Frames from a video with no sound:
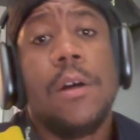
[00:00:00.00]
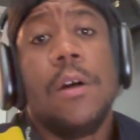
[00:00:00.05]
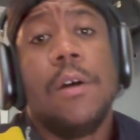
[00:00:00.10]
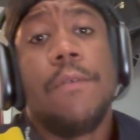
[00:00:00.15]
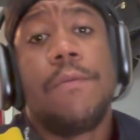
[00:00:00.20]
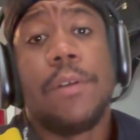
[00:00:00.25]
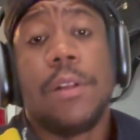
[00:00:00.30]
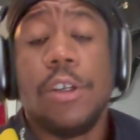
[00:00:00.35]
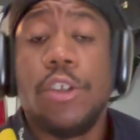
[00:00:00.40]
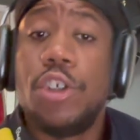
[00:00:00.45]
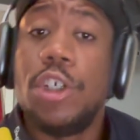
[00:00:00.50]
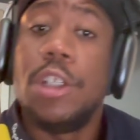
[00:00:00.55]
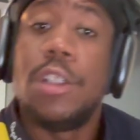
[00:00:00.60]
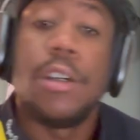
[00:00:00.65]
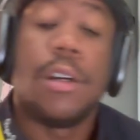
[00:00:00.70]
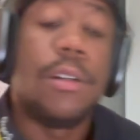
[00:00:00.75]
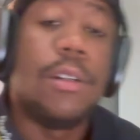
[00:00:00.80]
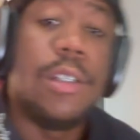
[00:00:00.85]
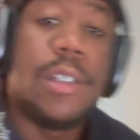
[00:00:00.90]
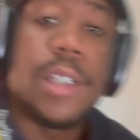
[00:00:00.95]
for the
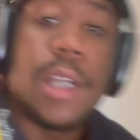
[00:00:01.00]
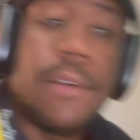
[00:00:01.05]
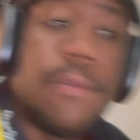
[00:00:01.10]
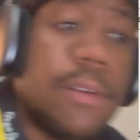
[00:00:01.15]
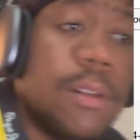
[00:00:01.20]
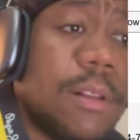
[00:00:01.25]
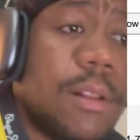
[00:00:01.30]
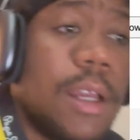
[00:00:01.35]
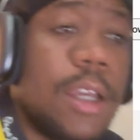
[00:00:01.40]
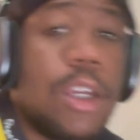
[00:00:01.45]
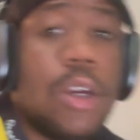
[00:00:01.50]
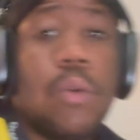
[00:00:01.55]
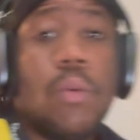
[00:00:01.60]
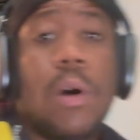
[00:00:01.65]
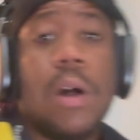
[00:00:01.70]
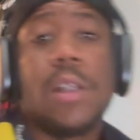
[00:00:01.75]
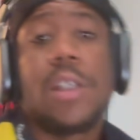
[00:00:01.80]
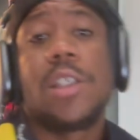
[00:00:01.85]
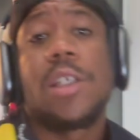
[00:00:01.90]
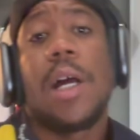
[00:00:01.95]
G37, like your
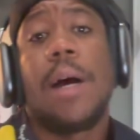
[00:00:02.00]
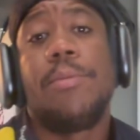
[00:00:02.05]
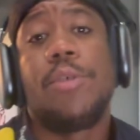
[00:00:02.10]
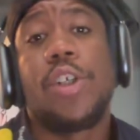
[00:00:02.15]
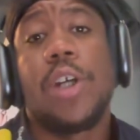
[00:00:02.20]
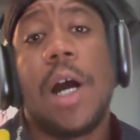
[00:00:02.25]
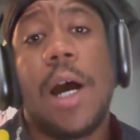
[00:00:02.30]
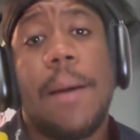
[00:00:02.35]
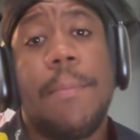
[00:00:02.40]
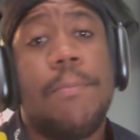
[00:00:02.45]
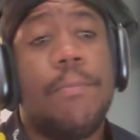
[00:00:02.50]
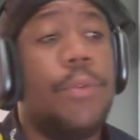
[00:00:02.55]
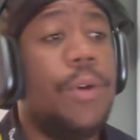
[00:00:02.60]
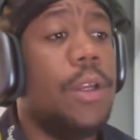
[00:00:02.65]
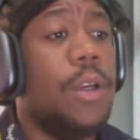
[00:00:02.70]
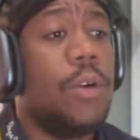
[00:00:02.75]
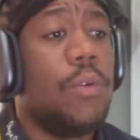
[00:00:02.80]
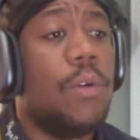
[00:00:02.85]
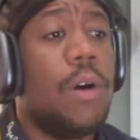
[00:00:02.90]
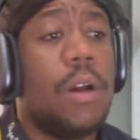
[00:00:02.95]
one-stop shop. What do
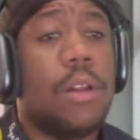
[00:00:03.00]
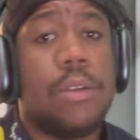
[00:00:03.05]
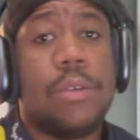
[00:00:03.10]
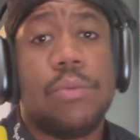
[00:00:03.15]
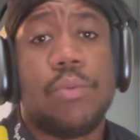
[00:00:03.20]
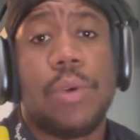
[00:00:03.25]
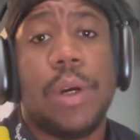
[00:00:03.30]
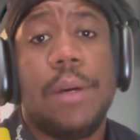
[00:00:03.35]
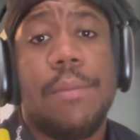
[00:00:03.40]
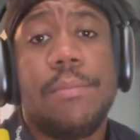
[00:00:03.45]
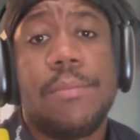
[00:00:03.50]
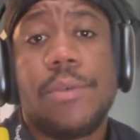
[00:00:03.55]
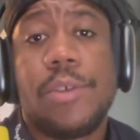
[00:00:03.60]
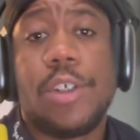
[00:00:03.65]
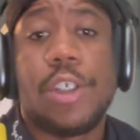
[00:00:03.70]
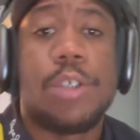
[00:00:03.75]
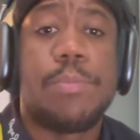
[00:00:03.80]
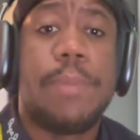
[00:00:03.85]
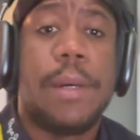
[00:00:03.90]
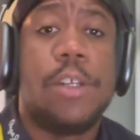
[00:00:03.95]
you want? Rims,
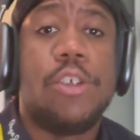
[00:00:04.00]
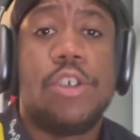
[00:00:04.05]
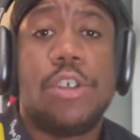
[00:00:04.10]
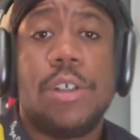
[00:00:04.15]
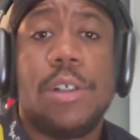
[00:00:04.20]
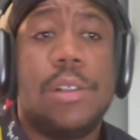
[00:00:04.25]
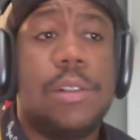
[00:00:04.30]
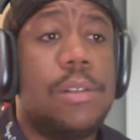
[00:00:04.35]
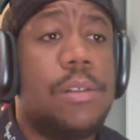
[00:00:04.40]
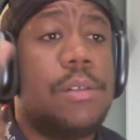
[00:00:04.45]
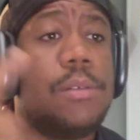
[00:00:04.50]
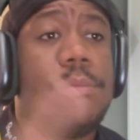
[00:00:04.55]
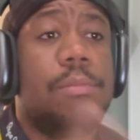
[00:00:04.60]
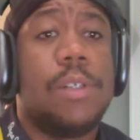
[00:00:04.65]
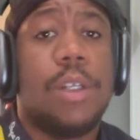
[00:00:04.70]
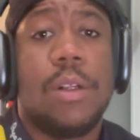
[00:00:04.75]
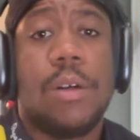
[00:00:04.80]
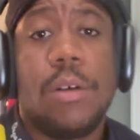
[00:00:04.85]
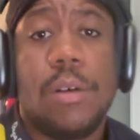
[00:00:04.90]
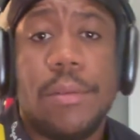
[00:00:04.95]
suspension,
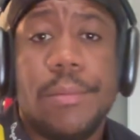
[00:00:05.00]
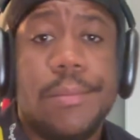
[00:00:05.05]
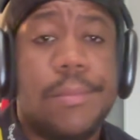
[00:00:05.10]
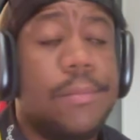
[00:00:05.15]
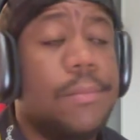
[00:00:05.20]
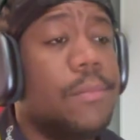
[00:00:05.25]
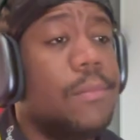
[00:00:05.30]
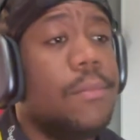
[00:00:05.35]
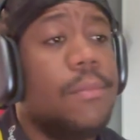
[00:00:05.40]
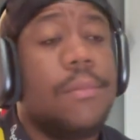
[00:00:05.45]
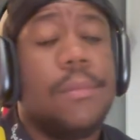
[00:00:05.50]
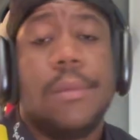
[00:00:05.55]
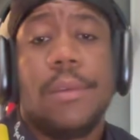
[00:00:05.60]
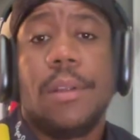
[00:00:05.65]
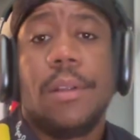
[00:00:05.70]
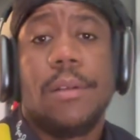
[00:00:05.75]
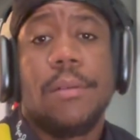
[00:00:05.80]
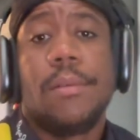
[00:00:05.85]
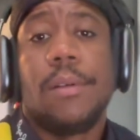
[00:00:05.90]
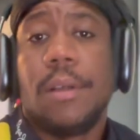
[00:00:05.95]
you know,
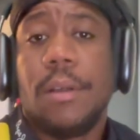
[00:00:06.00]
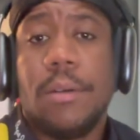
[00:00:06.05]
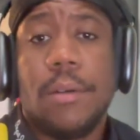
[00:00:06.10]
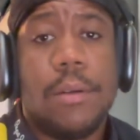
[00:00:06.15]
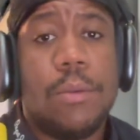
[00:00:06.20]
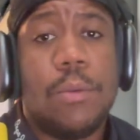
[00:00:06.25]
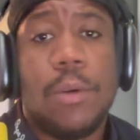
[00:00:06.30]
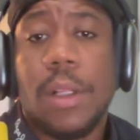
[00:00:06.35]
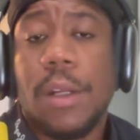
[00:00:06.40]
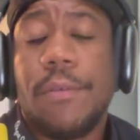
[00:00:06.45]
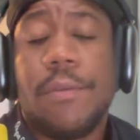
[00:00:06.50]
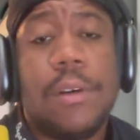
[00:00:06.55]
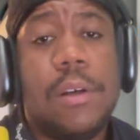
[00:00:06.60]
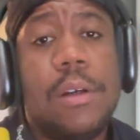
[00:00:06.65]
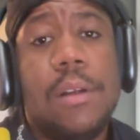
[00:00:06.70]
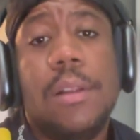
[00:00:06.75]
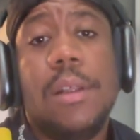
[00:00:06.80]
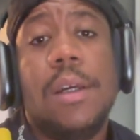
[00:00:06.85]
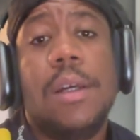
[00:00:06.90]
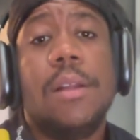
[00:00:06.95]
whatever
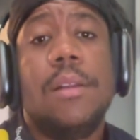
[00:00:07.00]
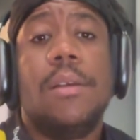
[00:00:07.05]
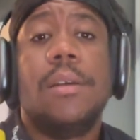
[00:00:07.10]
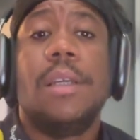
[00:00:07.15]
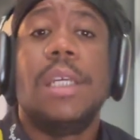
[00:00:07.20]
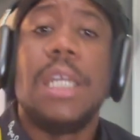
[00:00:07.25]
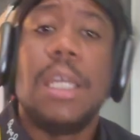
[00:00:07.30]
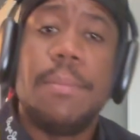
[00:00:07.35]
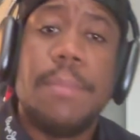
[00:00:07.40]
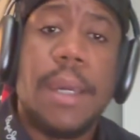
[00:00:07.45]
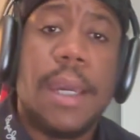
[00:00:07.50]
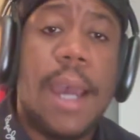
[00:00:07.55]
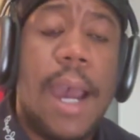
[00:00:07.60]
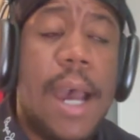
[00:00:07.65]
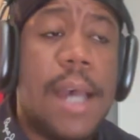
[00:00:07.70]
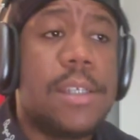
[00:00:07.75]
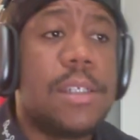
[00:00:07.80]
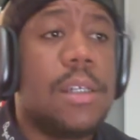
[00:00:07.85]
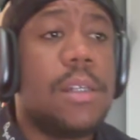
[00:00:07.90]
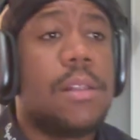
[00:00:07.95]
you need, eBay
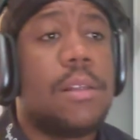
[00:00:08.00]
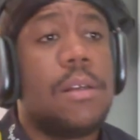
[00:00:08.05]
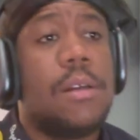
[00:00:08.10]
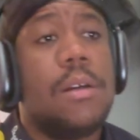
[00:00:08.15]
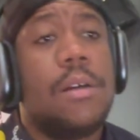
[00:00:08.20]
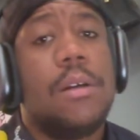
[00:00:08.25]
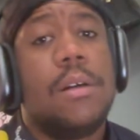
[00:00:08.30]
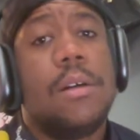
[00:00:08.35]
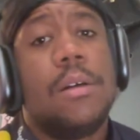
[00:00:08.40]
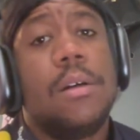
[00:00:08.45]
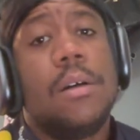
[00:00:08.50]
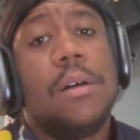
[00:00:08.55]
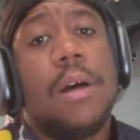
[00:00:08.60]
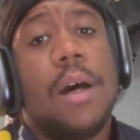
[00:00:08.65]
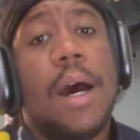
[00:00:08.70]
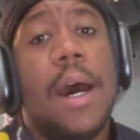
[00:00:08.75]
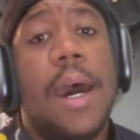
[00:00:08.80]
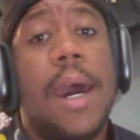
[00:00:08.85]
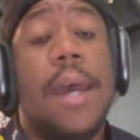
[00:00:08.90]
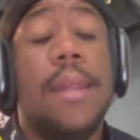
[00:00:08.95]
has it.
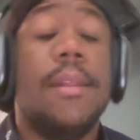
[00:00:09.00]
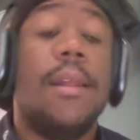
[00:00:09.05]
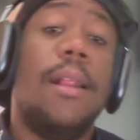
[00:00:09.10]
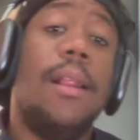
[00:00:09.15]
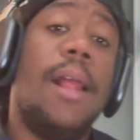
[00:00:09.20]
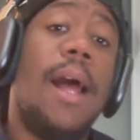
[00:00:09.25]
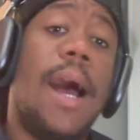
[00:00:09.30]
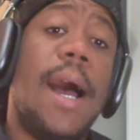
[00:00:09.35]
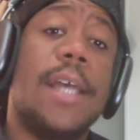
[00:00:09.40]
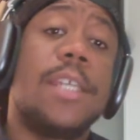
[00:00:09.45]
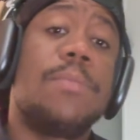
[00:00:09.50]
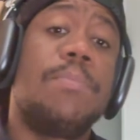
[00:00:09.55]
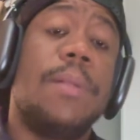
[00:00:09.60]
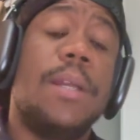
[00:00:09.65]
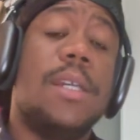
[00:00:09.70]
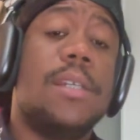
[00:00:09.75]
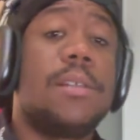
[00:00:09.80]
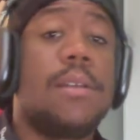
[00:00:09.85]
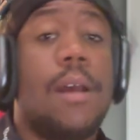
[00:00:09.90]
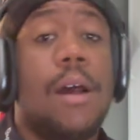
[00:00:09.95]
And the last
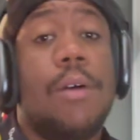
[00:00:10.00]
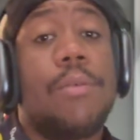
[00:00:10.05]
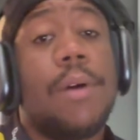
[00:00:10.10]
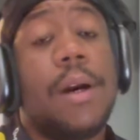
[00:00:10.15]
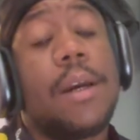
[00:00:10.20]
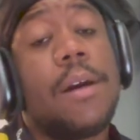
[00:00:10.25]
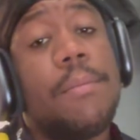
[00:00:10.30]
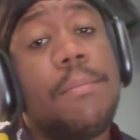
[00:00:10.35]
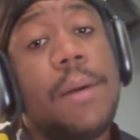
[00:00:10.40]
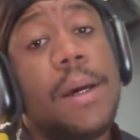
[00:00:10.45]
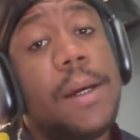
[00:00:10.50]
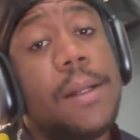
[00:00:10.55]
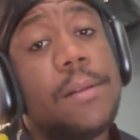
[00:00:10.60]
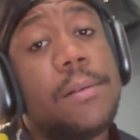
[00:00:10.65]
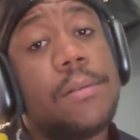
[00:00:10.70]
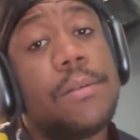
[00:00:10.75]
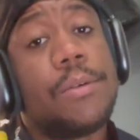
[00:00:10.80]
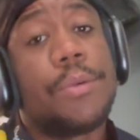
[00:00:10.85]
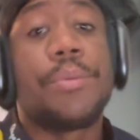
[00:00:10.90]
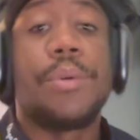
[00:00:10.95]
place I
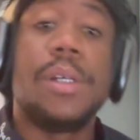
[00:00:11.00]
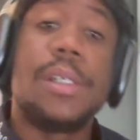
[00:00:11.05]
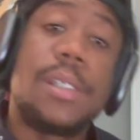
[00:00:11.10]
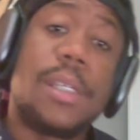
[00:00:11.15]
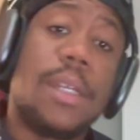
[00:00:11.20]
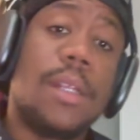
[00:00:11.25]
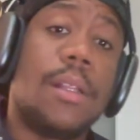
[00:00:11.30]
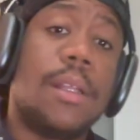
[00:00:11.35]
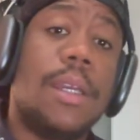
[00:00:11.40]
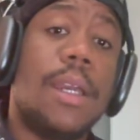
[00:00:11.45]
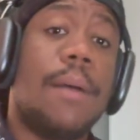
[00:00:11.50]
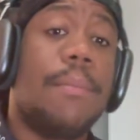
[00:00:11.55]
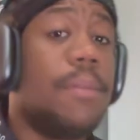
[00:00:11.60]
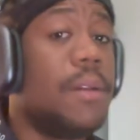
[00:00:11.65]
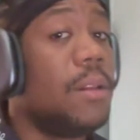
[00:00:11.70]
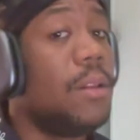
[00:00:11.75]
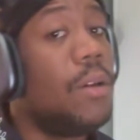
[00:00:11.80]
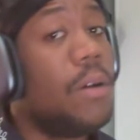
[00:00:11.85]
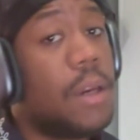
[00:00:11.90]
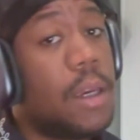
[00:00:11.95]
recommend, recently I've
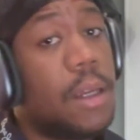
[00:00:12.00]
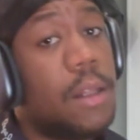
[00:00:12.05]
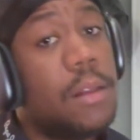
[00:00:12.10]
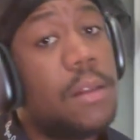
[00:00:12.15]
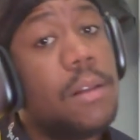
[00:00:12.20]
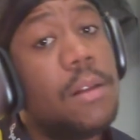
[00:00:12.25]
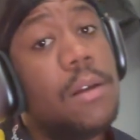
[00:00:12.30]
been looking